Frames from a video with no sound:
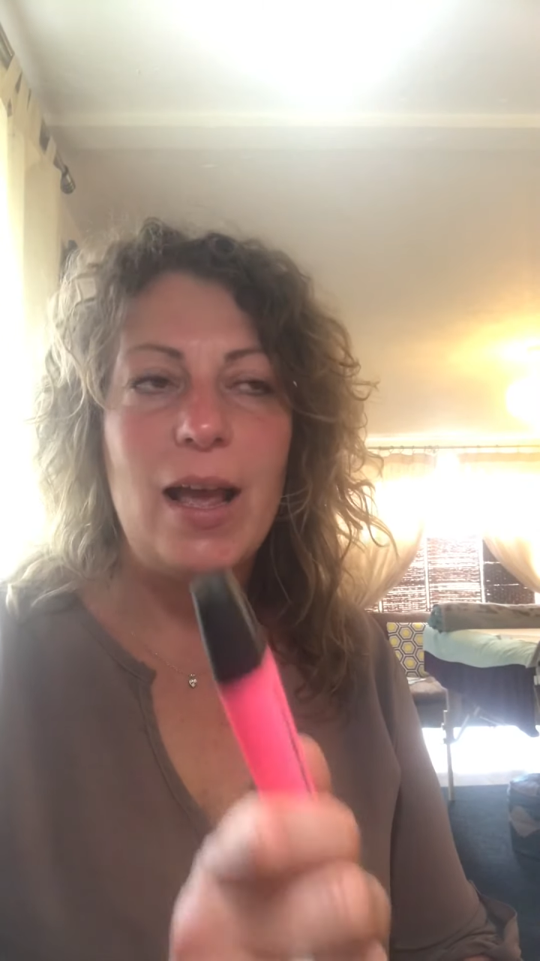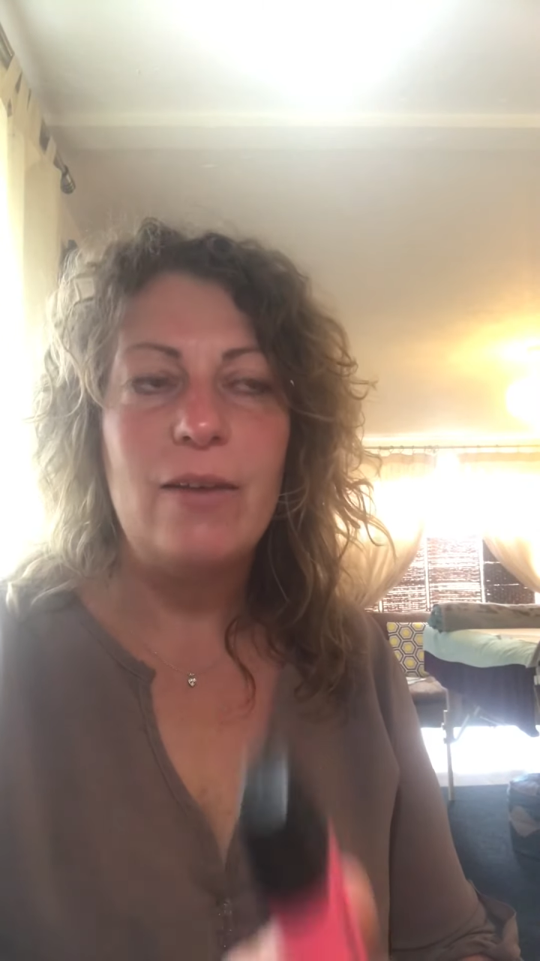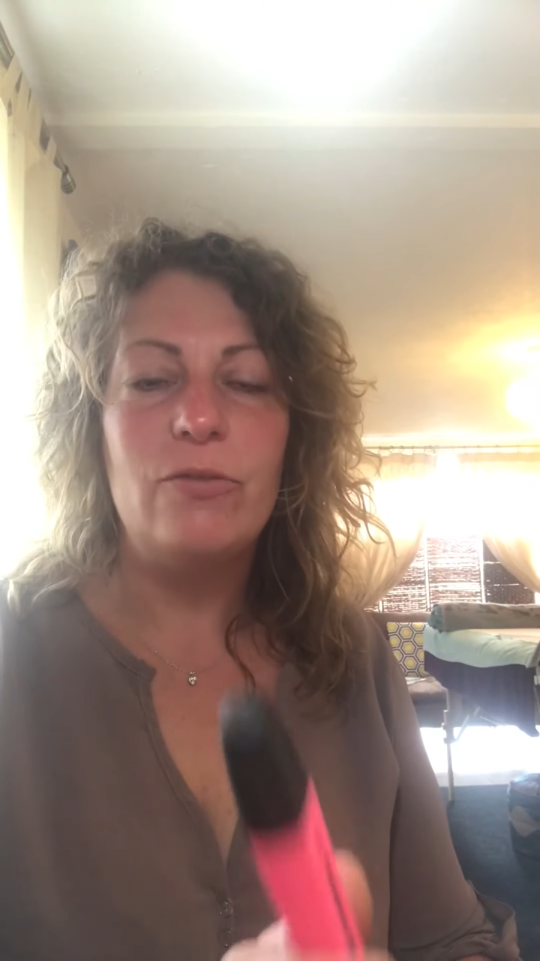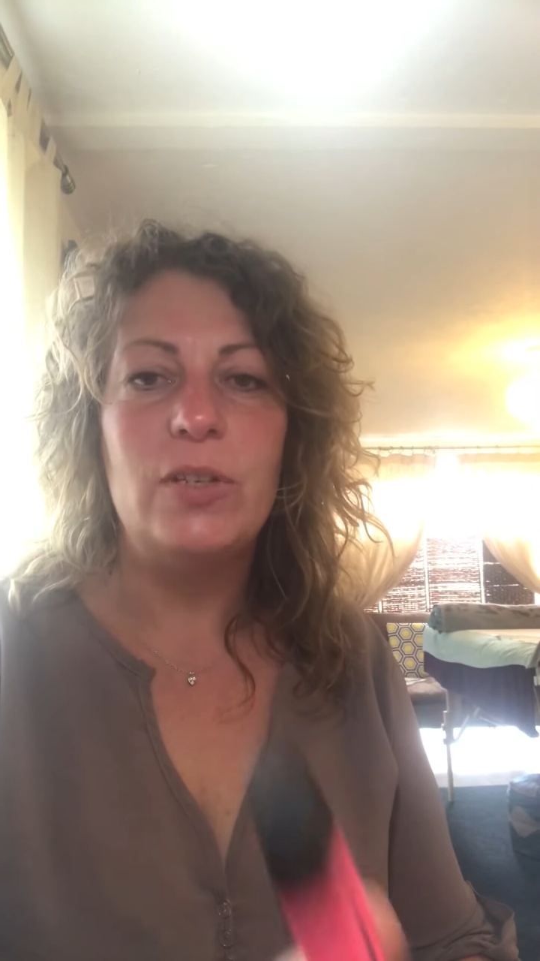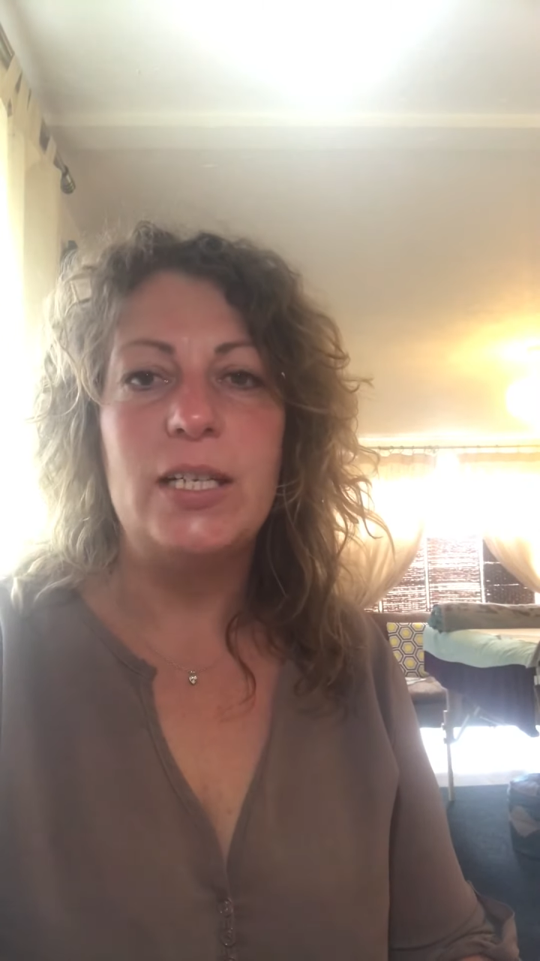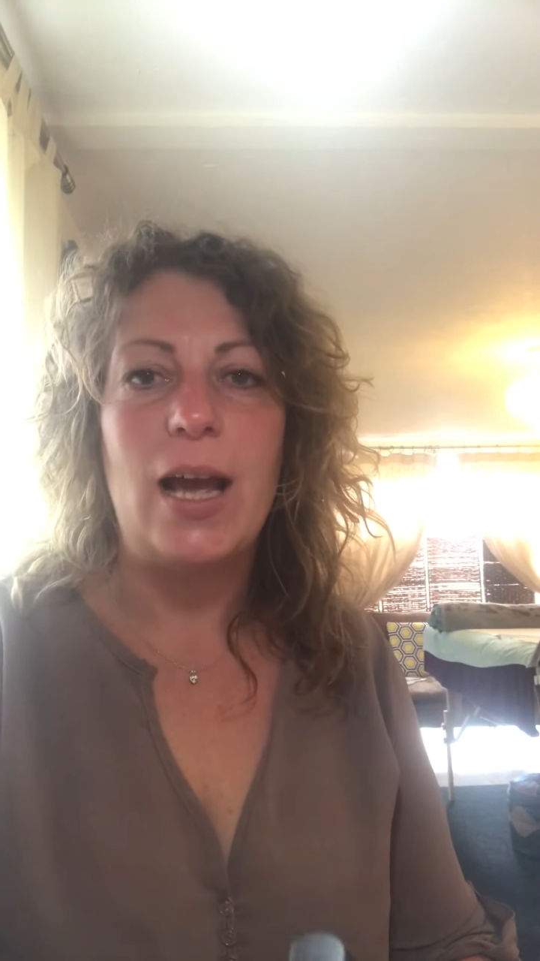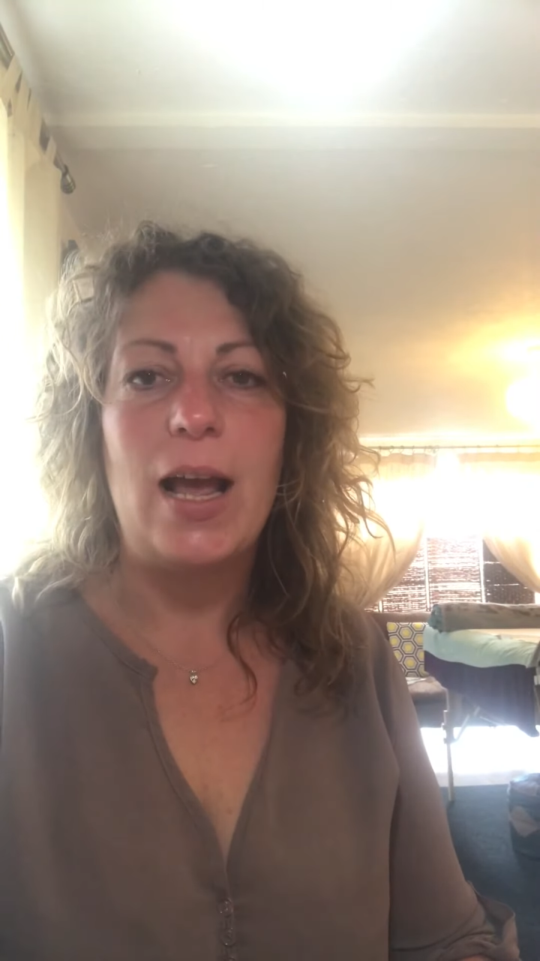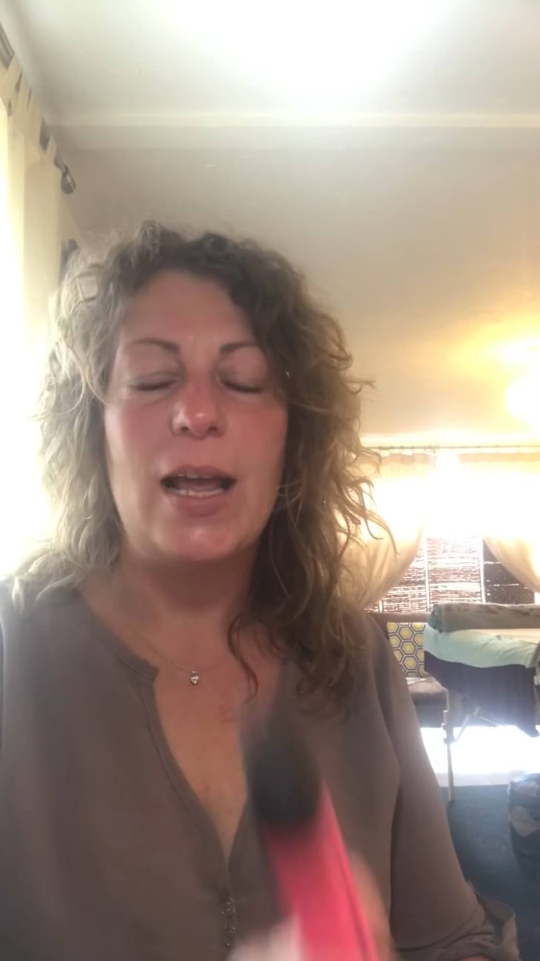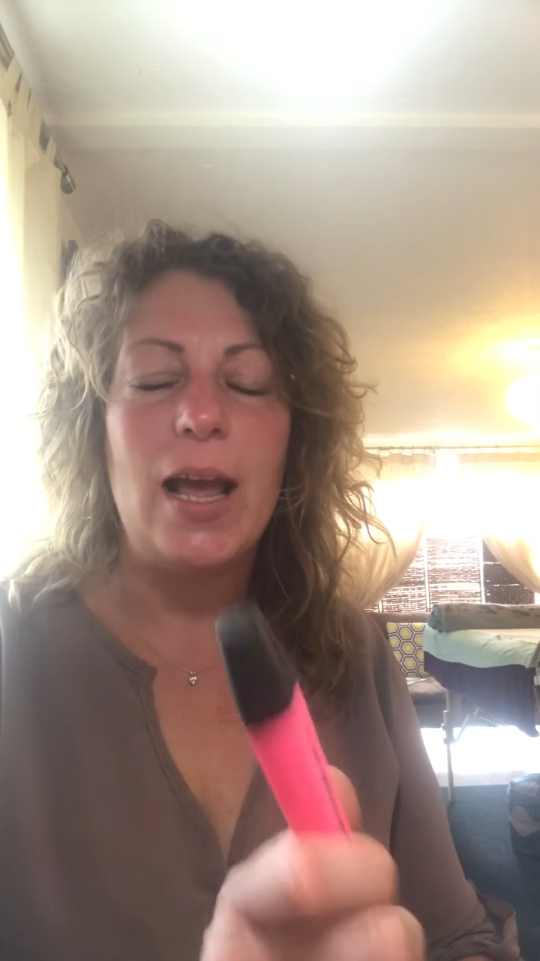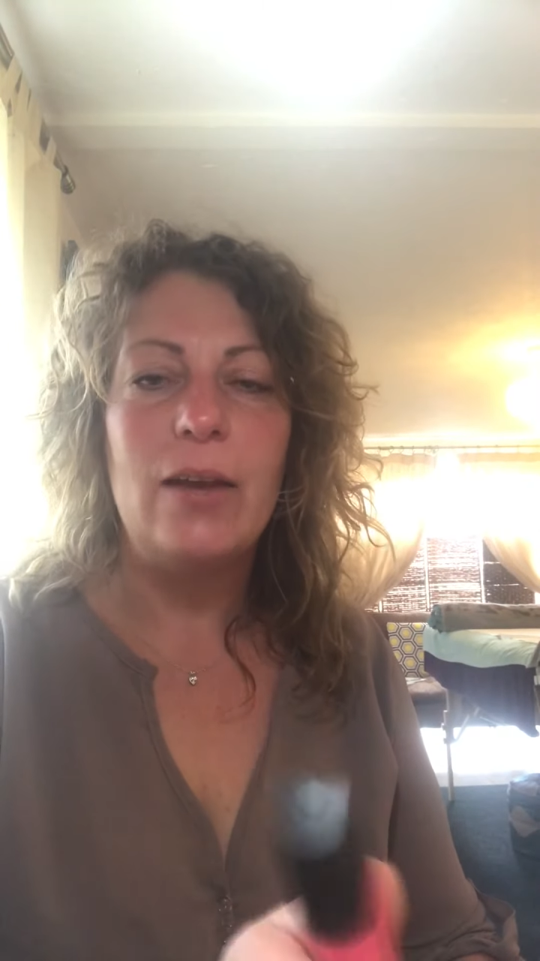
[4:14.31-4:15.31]
Every
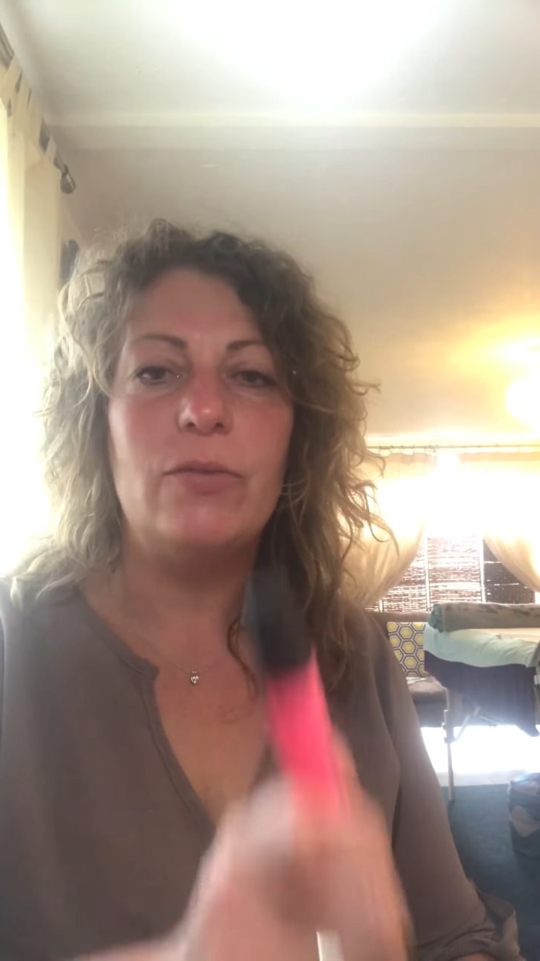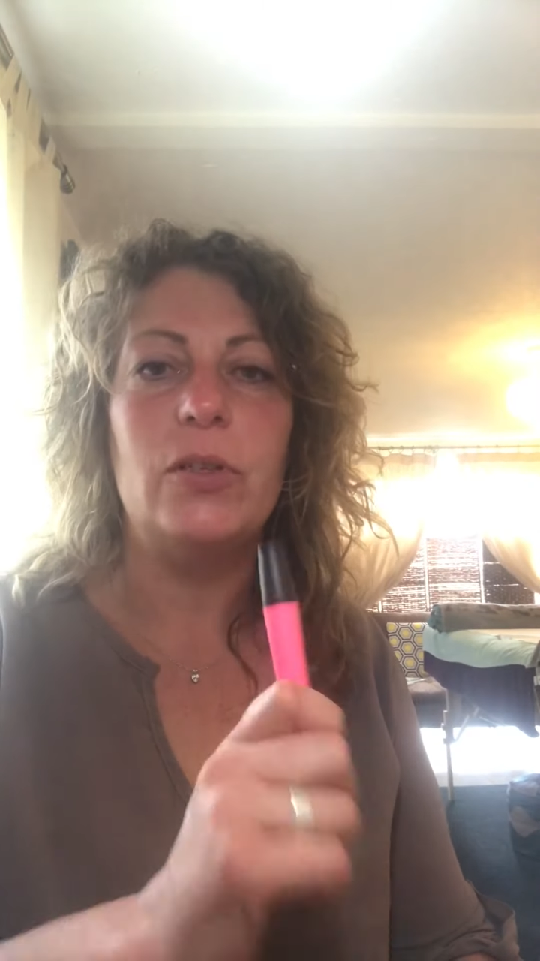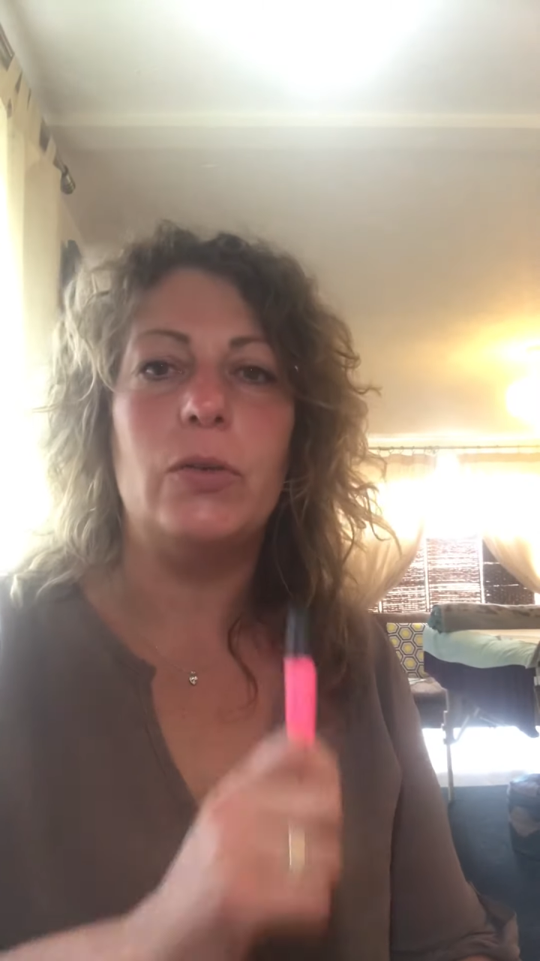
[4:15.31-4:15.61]
day, every